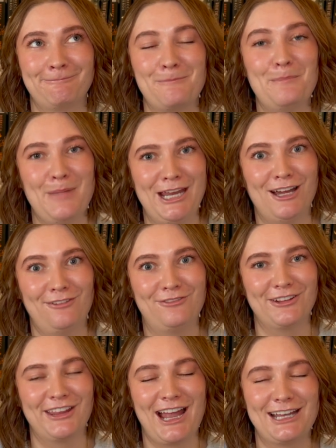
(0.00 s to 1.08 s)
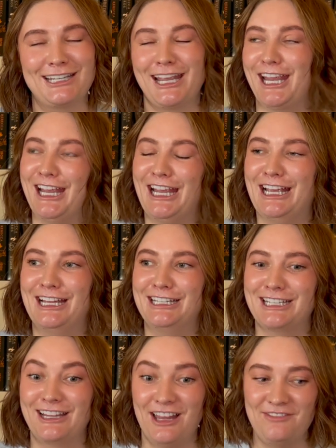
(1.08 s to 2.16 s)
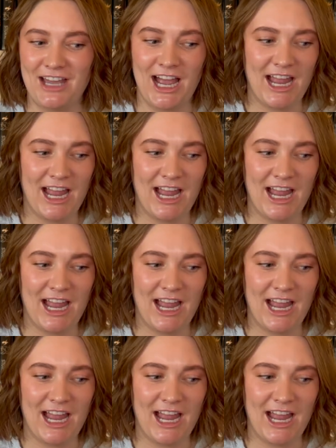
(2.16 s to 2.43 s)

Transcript: made up for that, and I love that.